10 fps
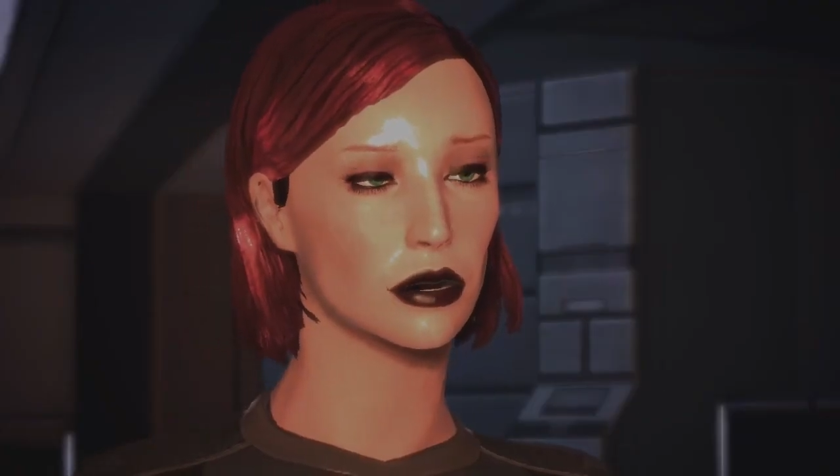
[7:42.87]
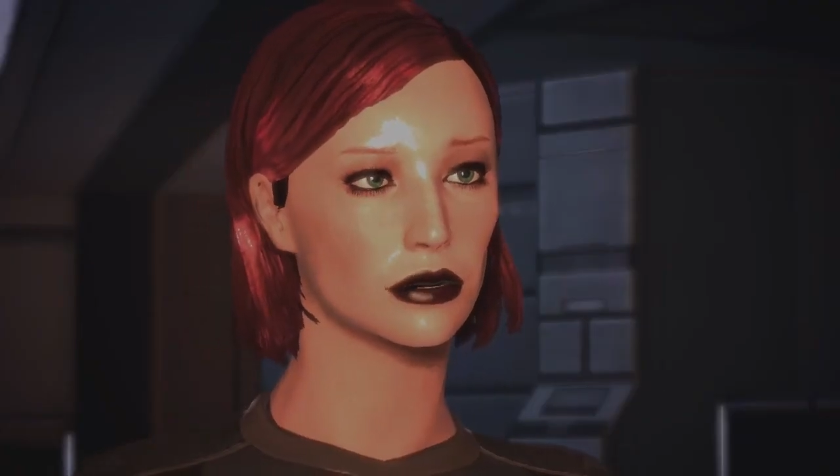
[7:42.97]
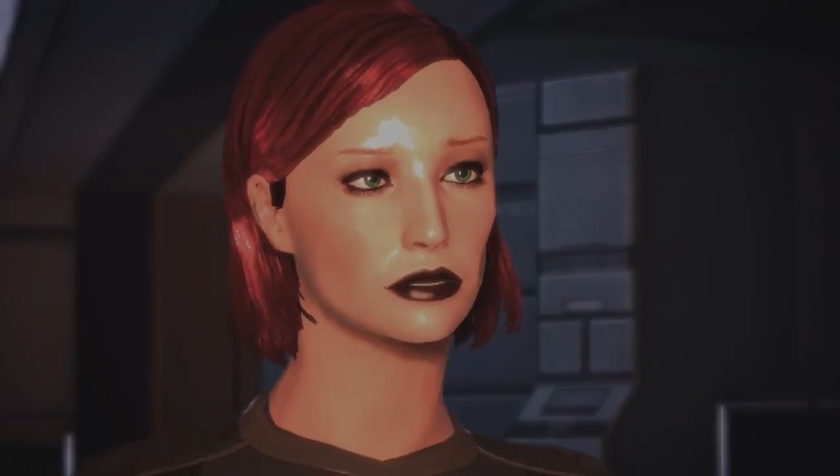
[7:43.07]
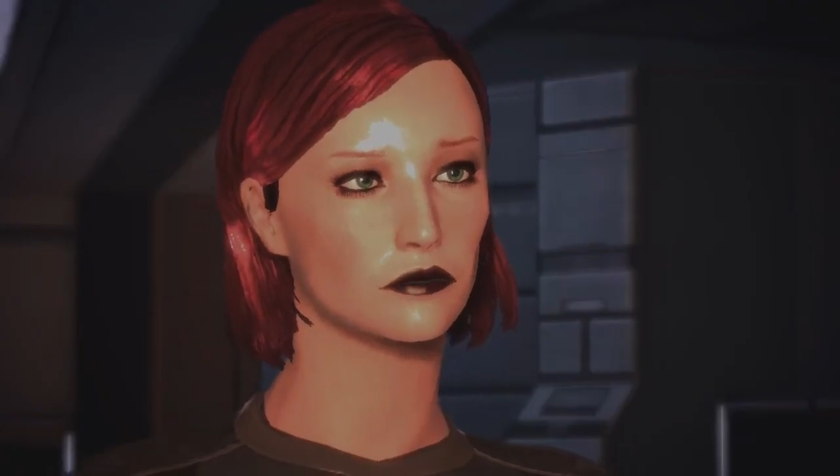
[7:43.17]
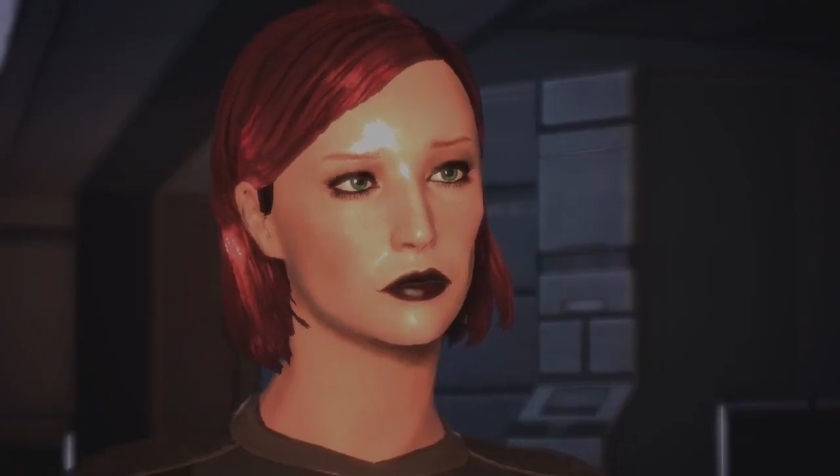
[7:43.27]
over
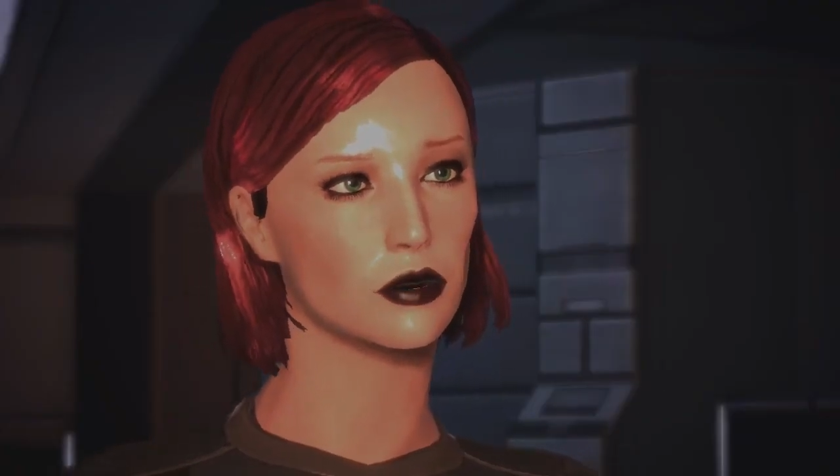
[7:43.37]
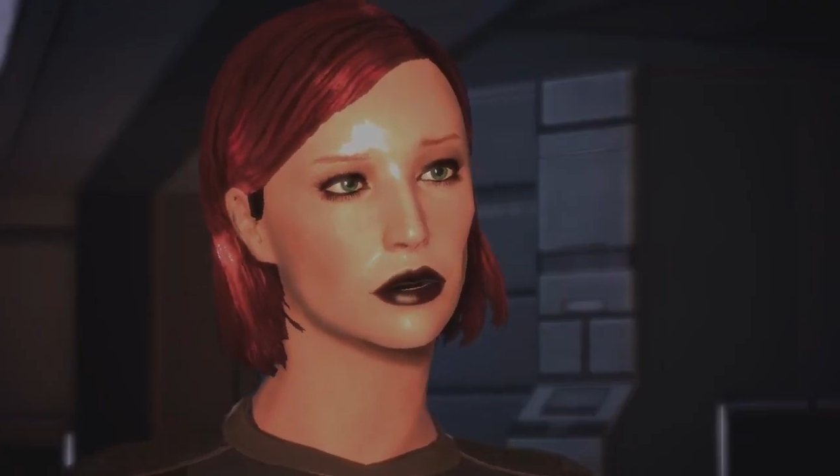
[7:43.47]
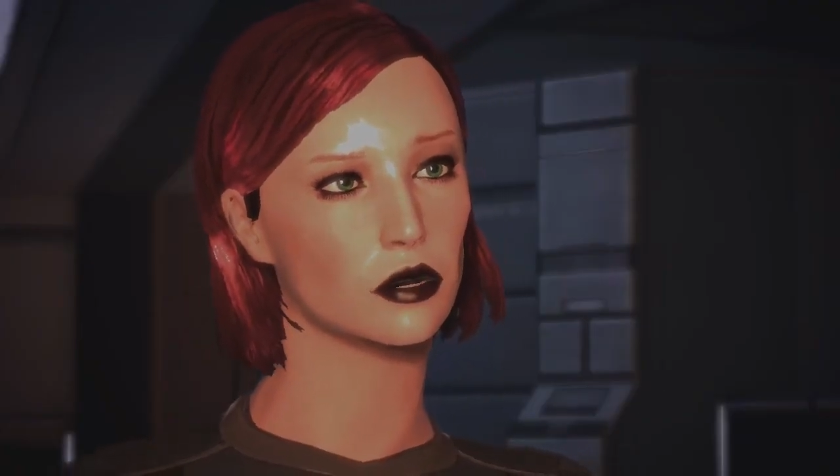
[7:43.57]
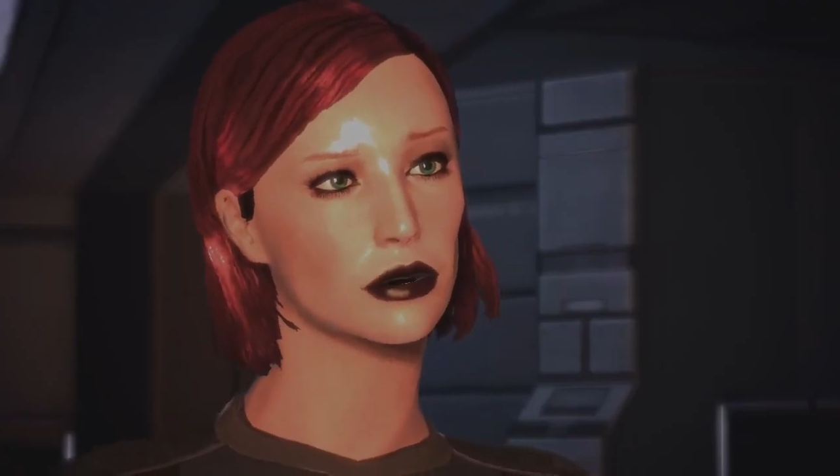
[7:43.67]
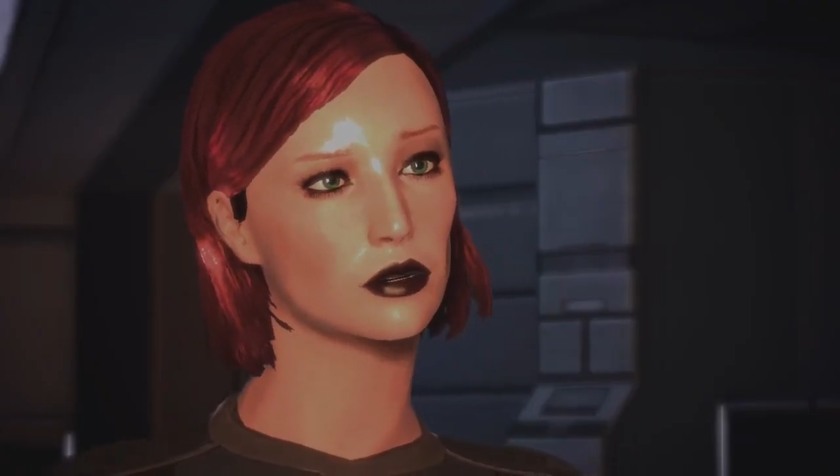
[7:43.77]
doing the right
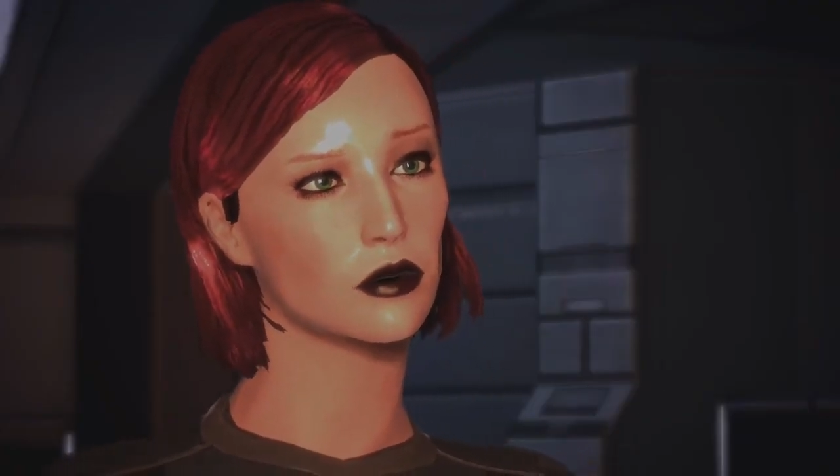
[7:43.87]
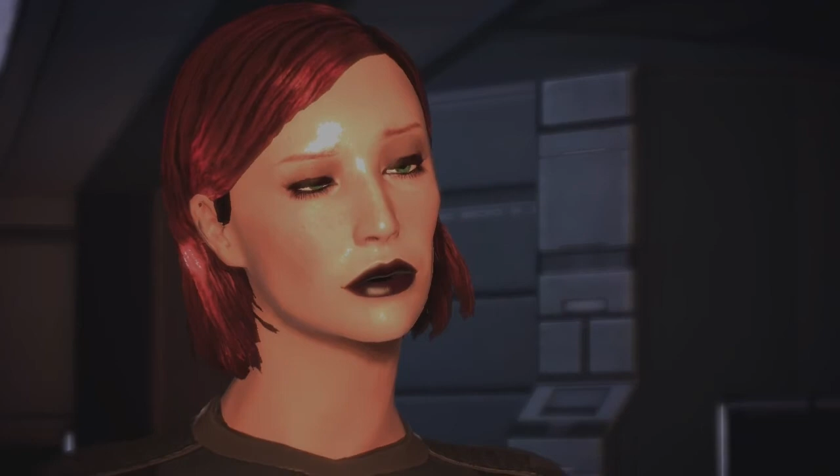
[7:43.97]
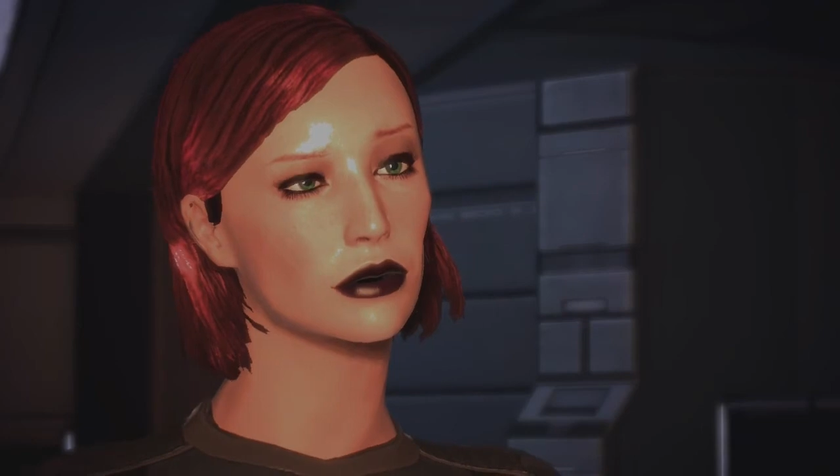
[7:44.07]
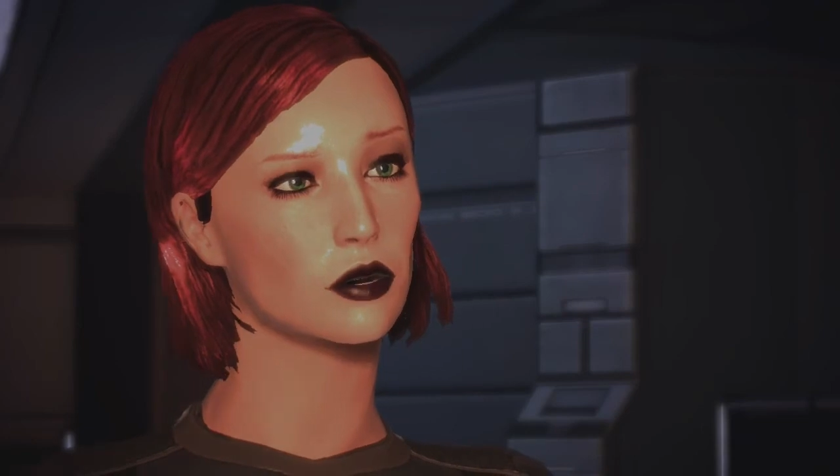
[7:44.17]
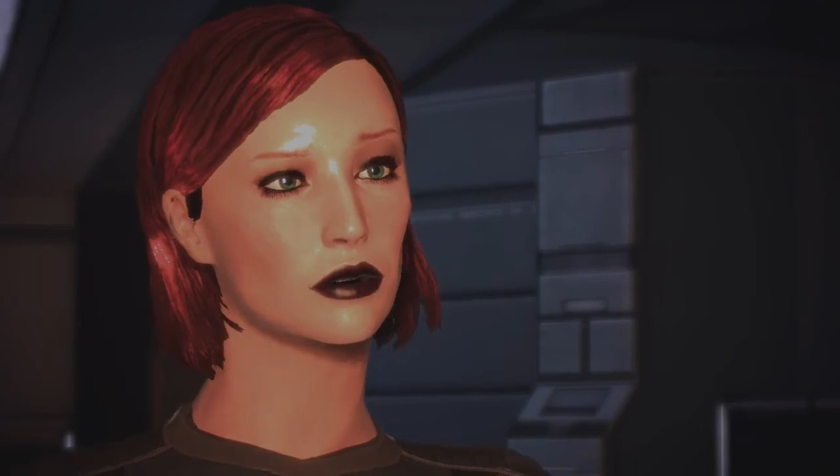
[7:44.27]
thing and never